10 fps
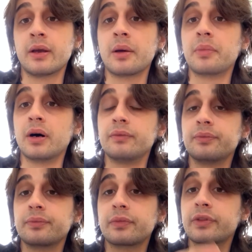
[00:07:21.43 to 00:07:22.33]
But
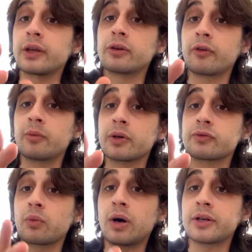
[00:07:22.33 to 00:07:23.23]
thank you very much
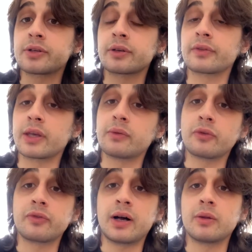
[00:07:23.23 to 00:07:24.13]
for watching. Thank you for
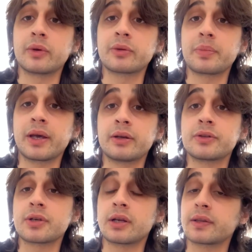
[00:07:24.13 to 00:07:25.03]
following the
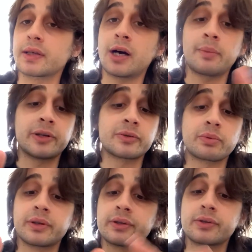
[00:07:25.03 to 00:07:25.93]
page. And in the comments,
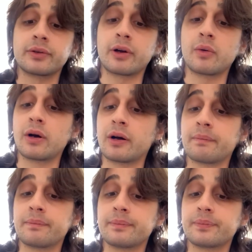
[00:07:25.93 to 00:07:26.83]
please, let
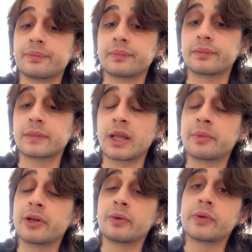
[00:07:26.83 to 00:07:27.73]

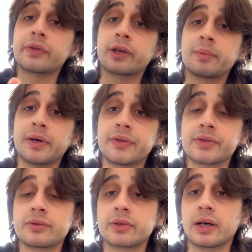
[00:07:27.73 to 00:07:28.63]
me know what you think about these
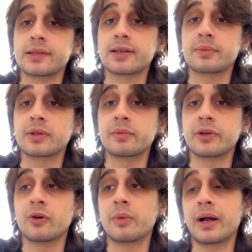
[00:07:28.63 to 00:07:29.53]
two concepts. Let me
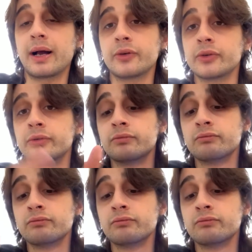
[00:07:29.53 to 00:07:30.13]
know about how you